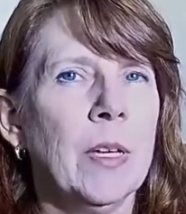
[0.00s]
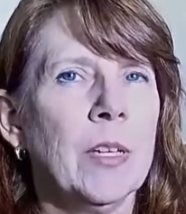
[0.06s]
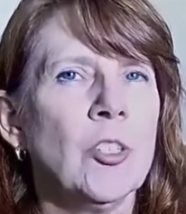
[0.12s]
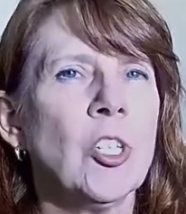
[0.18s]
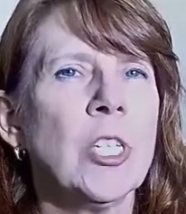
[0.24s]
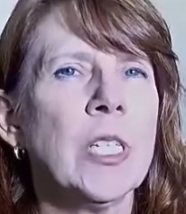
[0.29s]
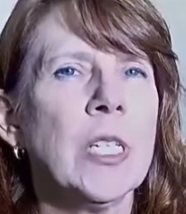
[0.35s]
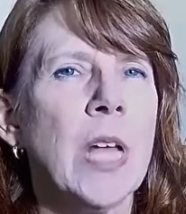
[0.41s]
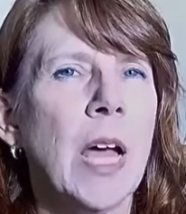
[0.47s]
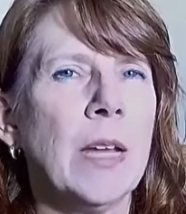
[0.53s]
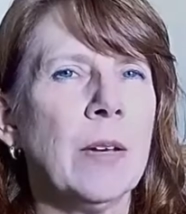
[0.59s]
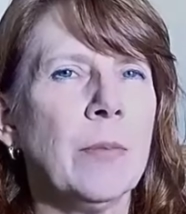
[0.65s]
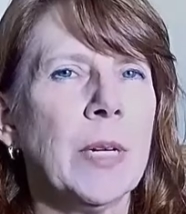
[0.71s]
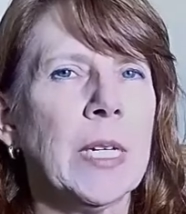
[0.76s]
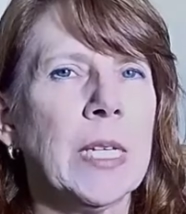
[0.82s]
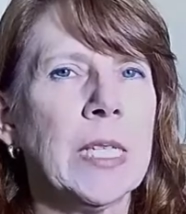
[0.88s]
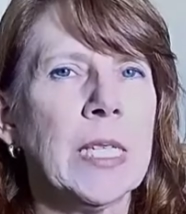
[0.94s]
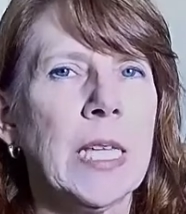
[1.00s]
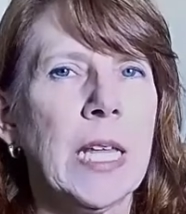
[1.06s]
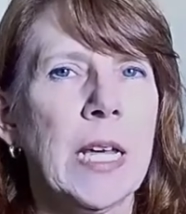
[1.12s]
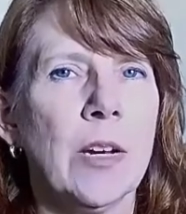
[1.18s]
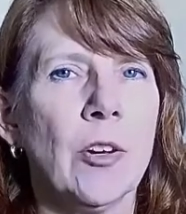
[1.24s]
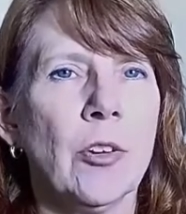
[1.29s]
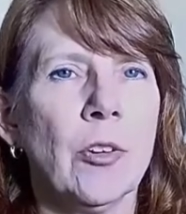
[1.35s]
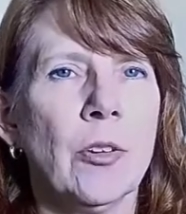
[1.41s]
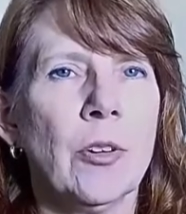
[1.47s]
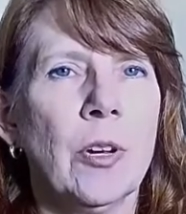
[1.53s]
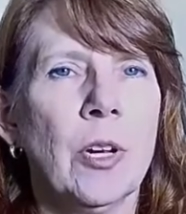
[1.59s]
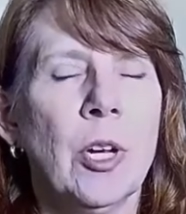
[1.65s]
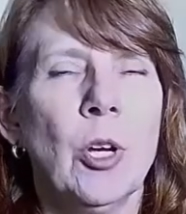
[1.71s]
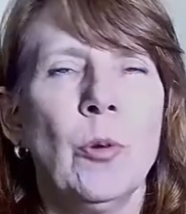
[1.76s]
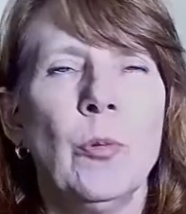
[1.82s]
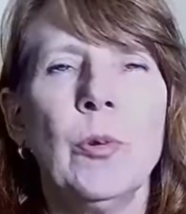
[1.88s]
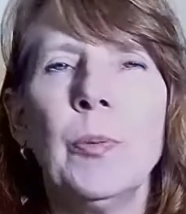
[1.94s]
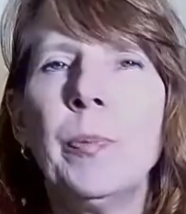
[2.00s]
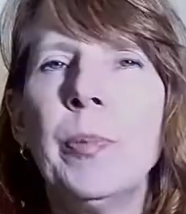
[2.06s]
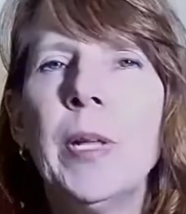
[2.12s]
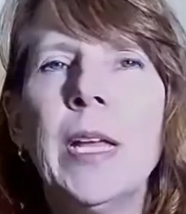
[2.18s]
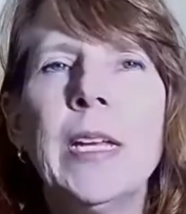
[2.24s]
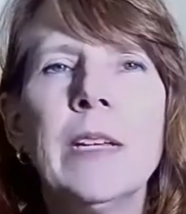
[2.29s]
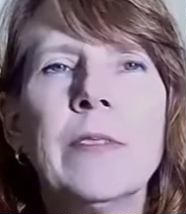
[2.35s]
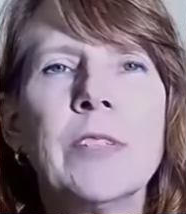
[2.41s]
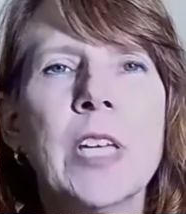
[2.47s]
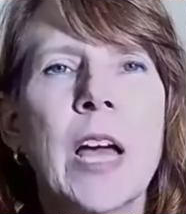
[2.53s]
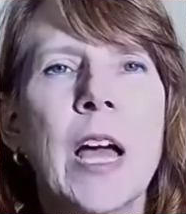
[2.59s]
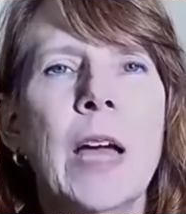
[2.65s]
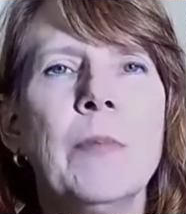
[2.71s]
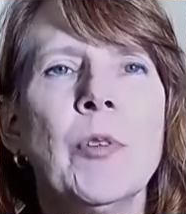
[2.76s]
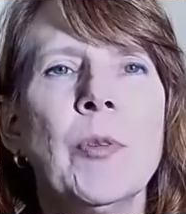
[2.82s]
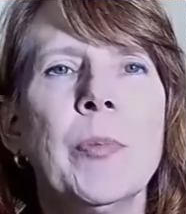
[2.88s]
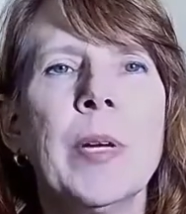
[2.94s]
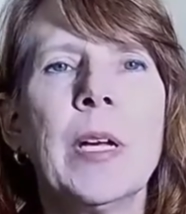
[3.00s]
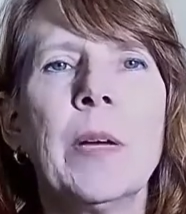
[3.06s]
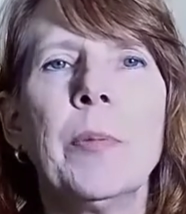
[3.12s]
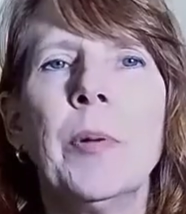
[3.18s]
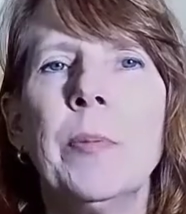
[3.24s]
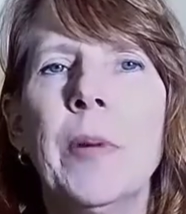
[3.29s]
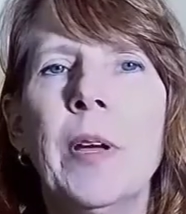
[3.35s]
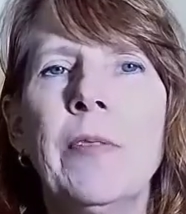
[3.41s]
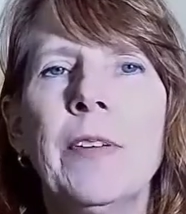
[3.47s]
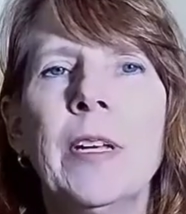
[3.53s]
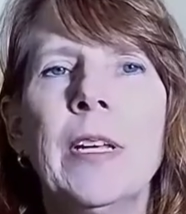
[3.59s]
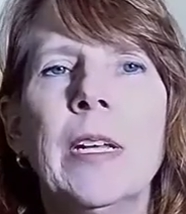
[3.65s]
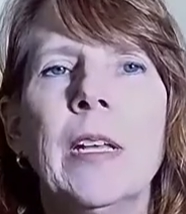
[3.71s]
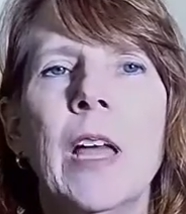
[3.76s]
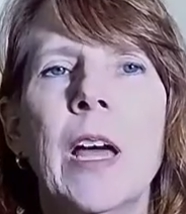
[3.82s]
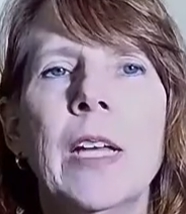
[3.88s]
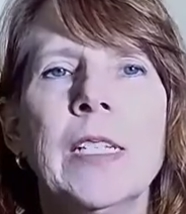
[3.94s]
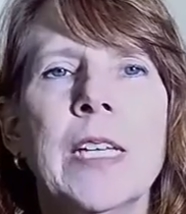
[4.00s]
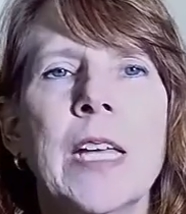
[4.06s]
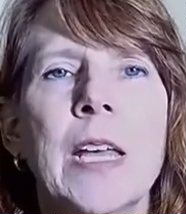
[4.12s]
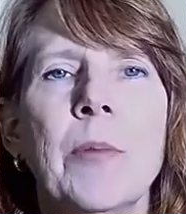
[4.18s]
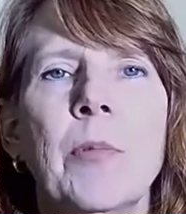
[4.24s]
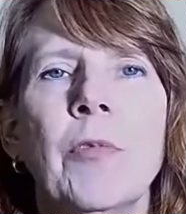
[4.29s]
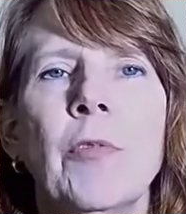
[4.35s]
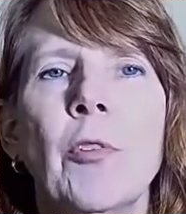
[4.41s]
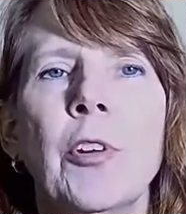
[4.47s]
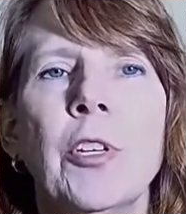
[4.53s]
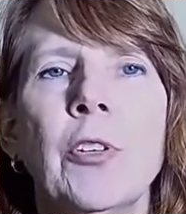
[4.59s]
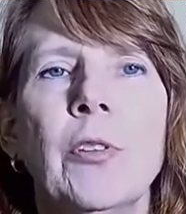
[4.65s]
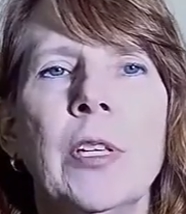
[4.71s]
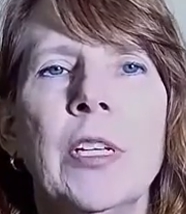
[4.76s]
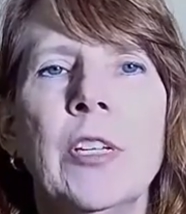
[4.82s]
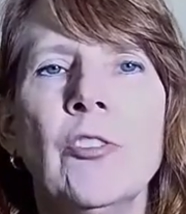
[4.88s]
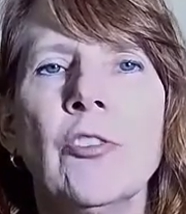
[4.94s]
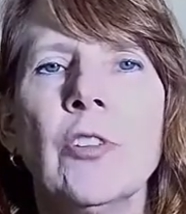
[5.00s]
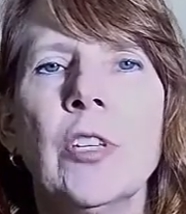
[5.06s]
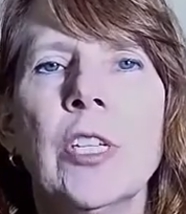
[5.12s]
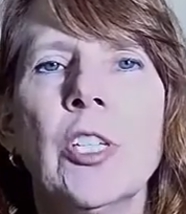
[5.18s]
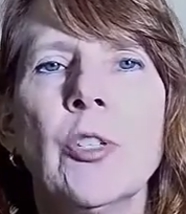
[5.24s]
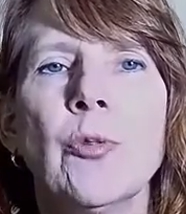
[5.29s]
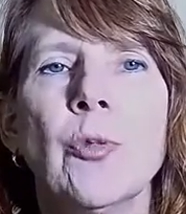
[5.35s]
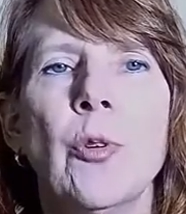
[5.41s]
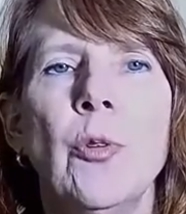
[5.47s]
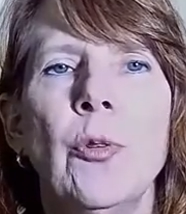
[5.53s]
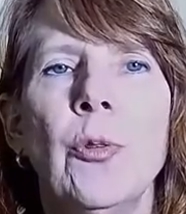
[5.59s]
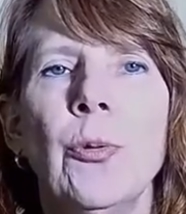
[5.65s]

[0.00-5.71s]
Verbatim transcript: just 9 minutes later, with plenty of time to pick up a muffin and latte before you leisurely stroll